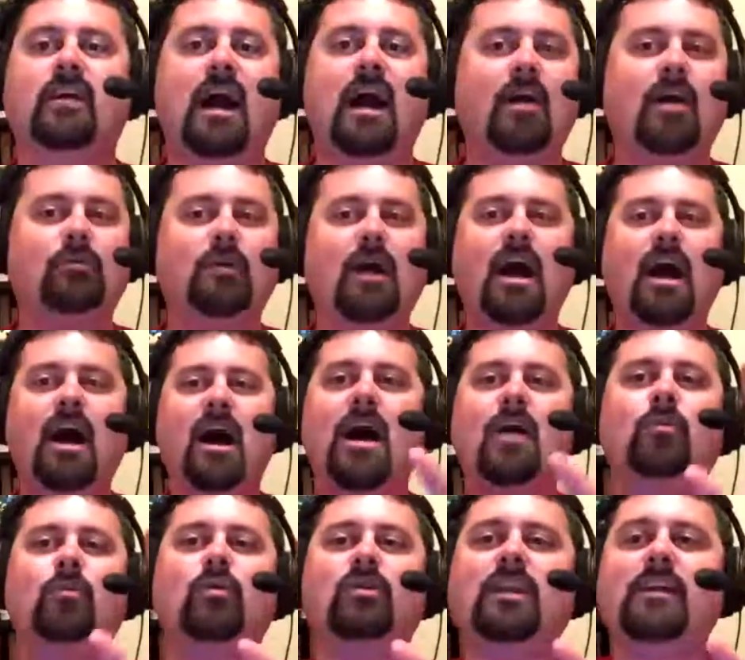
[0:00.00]

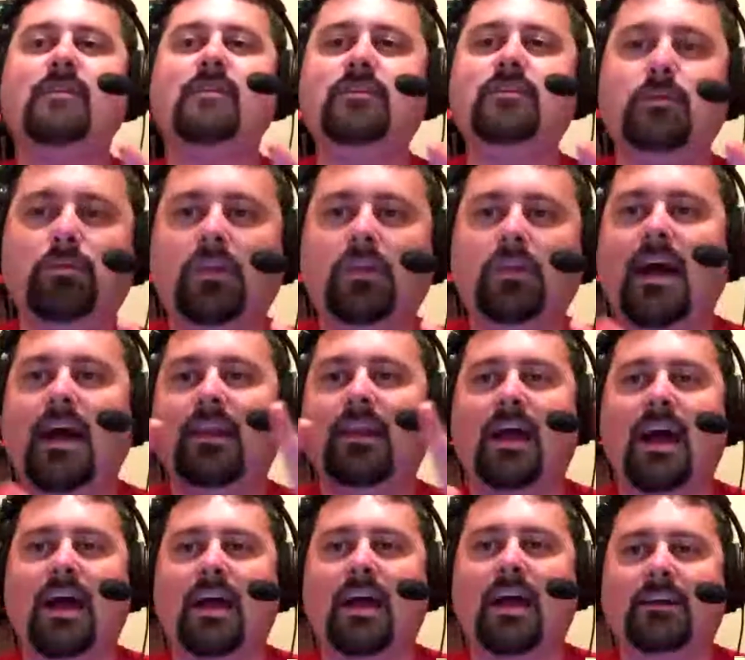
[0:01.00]
I will give you the plot
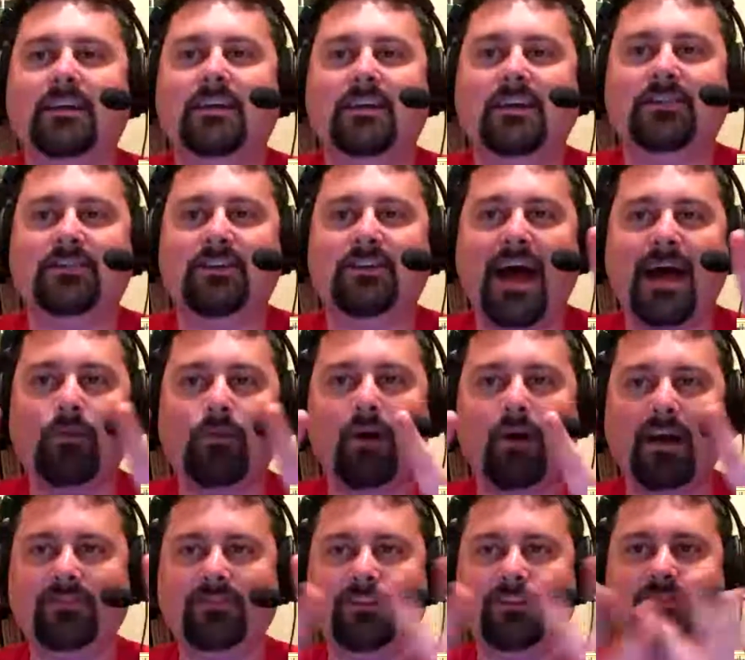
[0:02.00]
line. because I
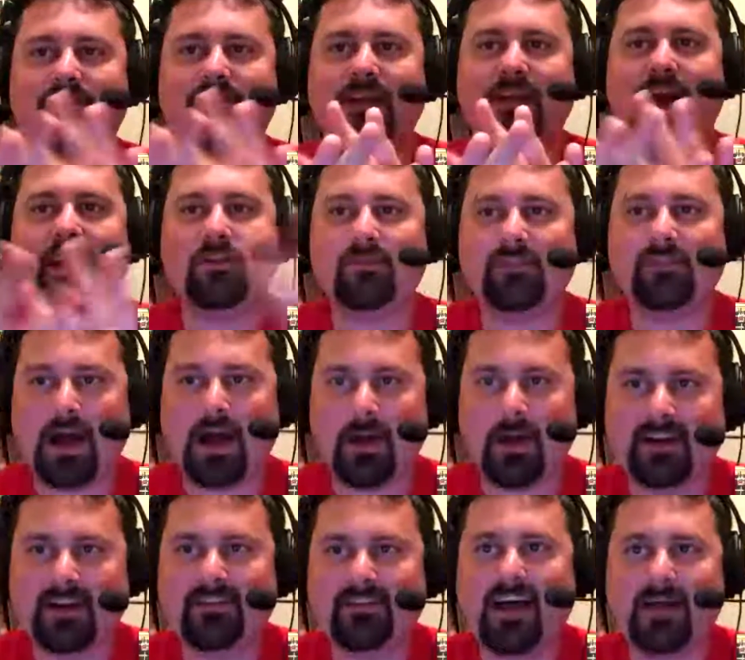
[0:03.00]
watched this God knows how
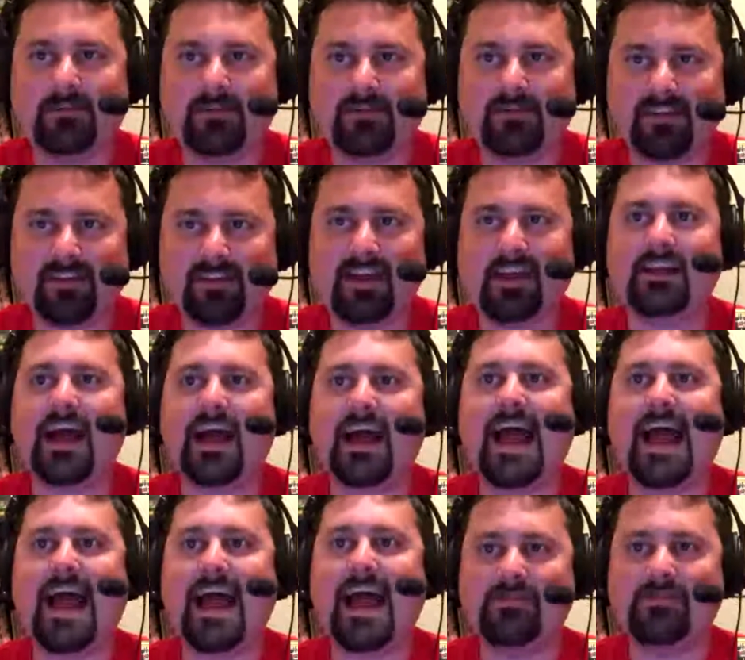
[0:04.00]
many times as a kid. I
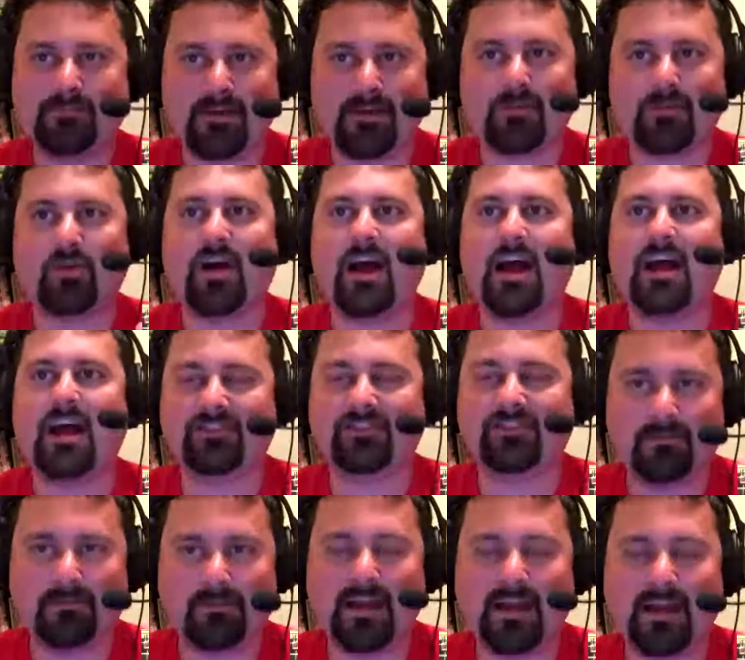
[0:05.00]
have it
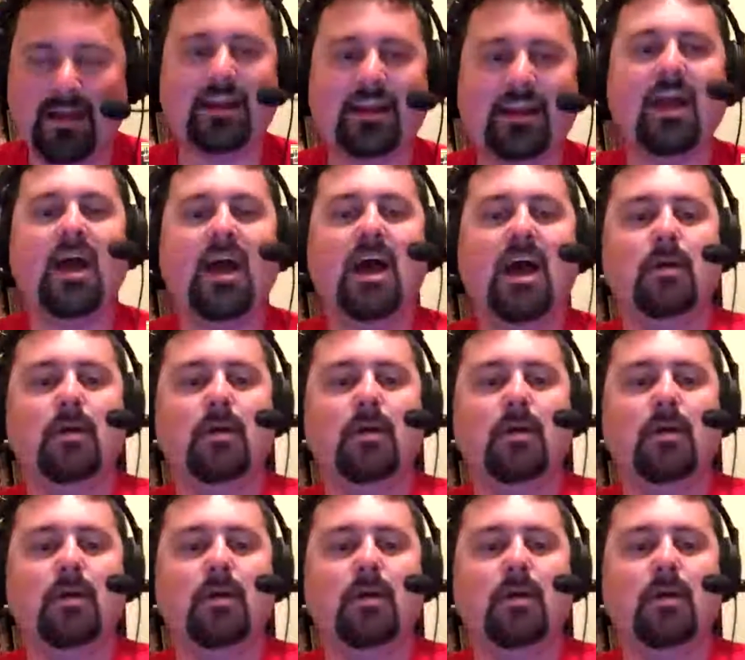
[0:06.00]
memorized, committed.